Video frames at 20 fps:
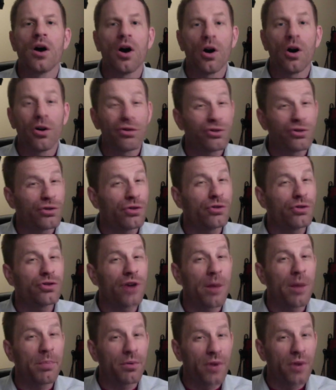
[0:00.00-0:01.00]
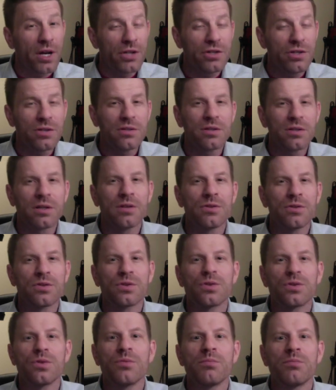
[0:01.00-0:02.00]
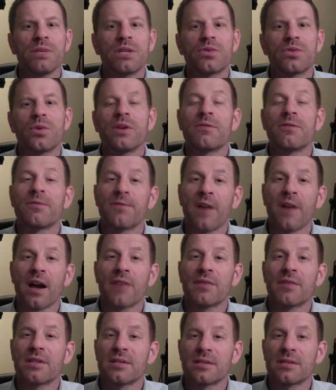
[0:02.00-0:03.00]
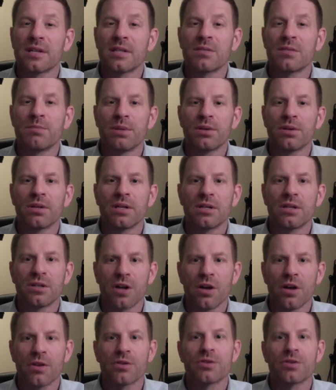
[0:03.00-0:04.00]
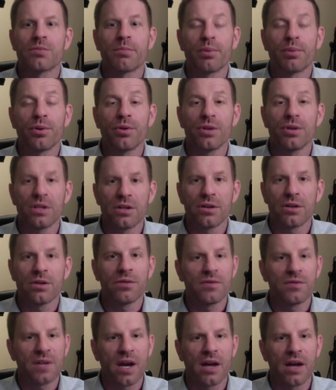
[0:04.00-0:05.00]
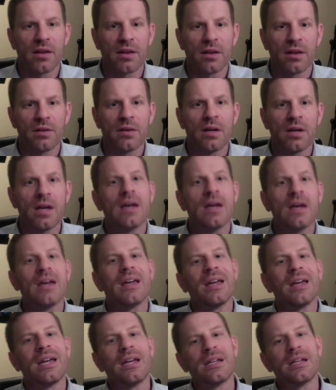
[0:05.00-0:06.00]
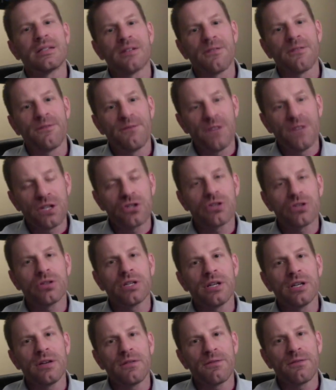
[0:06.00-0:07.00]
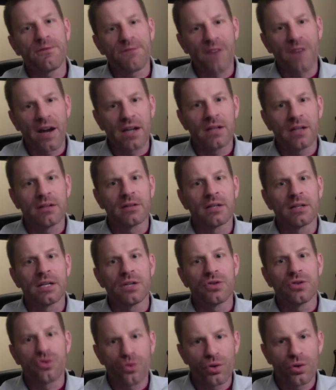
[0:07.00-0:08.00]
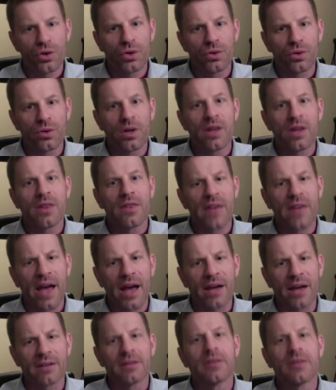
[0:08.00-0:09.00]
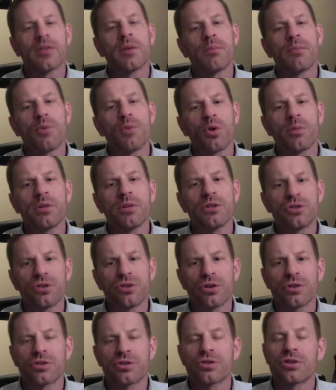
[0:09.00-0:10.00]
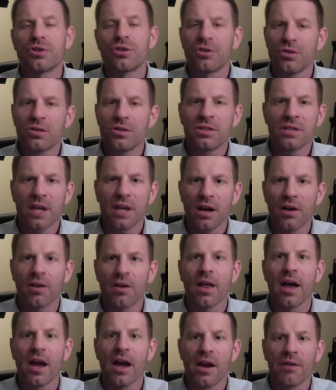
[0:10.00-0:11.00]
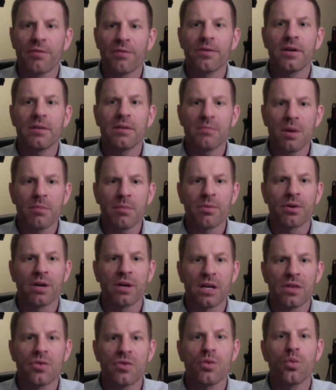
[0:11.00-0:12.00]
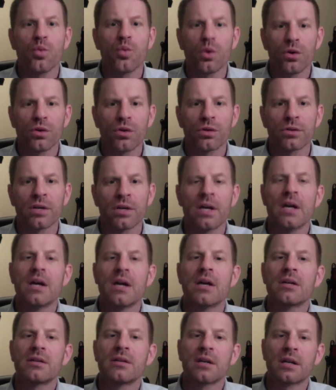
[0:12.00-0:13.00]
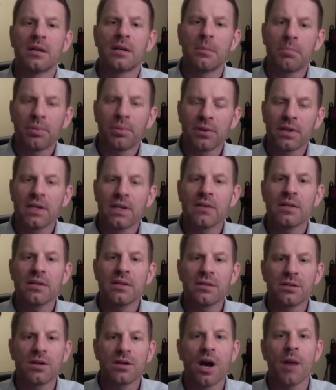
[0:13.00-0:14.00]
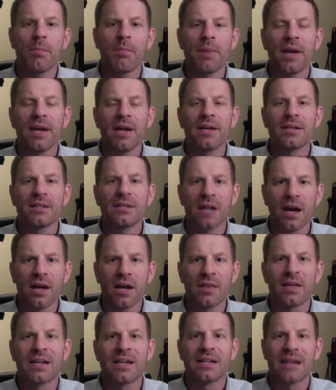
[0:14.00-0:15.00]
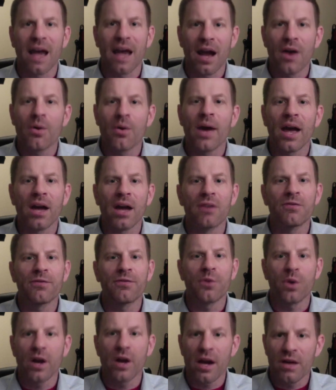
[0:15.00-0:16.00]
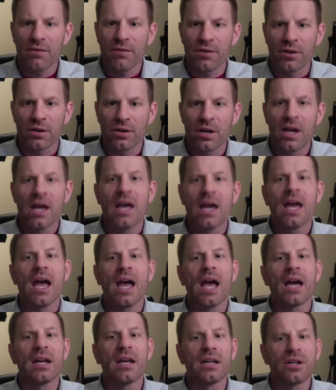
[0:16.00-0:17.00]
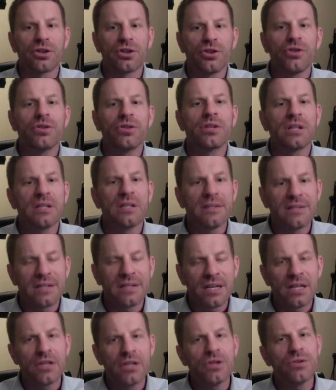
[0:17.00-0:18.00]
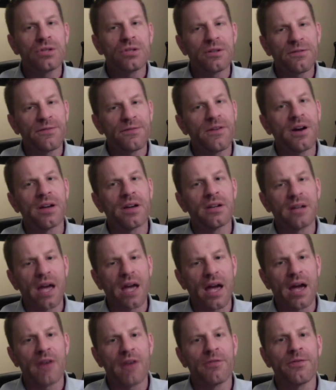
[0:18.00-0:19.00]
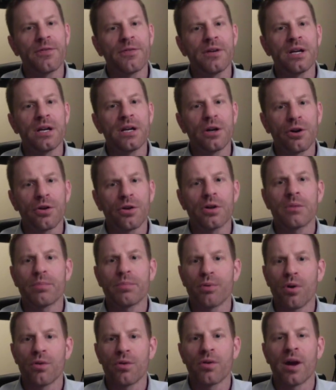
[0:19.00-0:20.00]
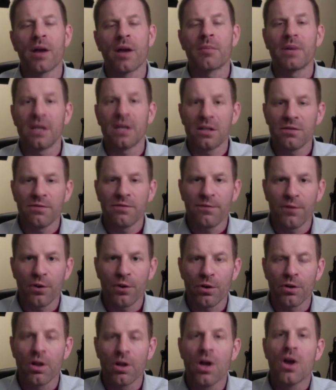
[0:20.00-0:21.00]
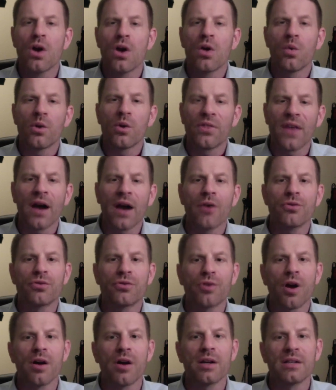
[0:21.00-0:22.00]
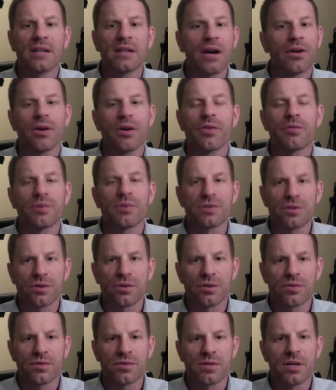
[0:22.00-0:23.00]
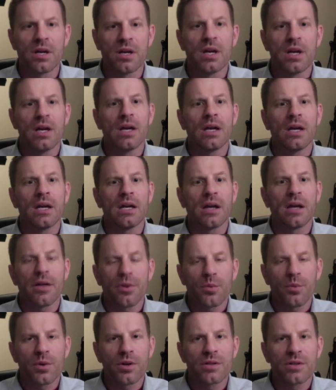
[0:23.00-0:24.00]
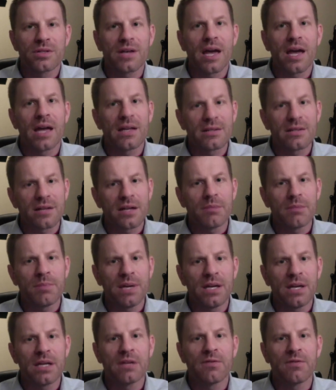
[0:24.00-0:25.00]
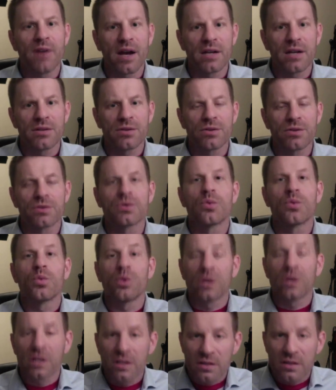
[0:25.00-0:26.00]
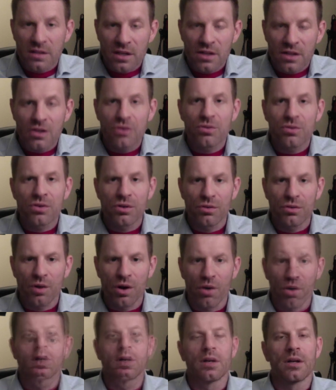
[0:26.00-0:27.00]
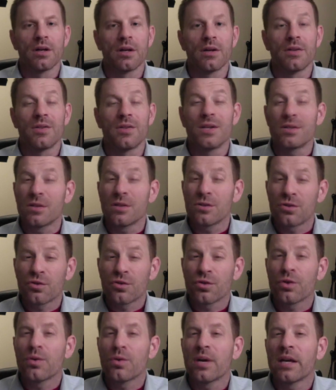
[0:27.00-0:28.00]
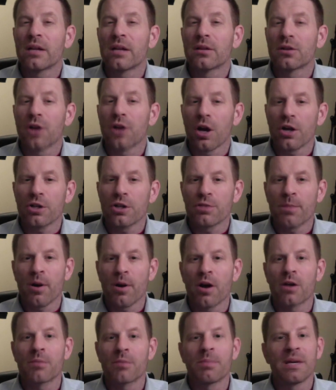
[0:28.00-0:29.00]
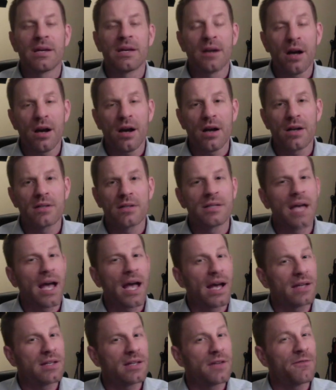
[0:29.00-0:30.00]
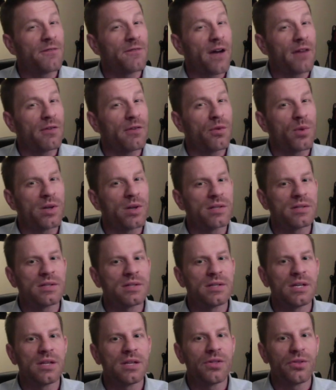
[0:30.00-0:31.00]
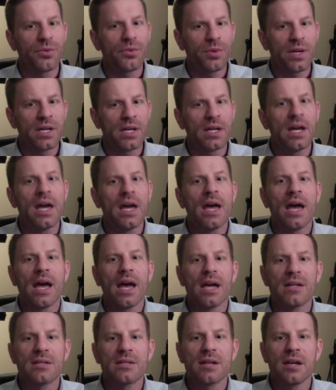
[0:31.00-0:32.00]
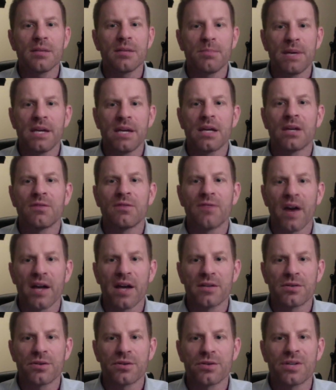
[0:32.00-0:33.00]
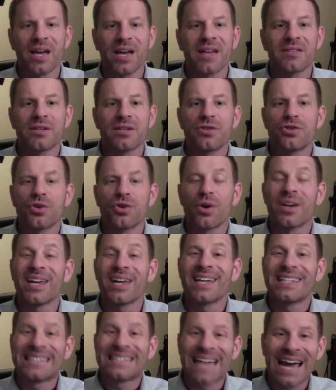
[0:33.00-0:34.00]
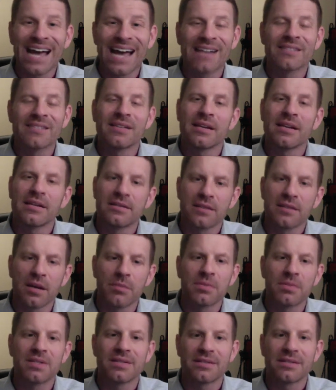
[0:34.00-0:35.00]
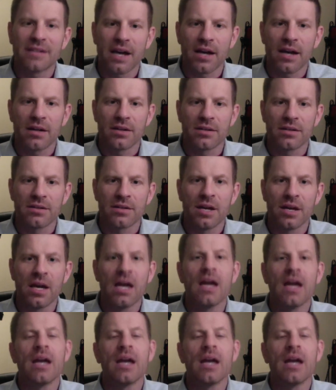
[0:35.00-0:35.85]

All church operations consume between $5 and $6 billion per year of tithing. It is officially, finally true that the Mormon Church could tell every member in the world to completely stop paying tithing now and forever, and it could continue to fund every current program in full without drawing down on the reserves. In other words, Ensign Peak Advisors would continue to grow. This is true in large part because, as a 501c3, Ensign Peak Advisors has enjoyed a tax-exempt status.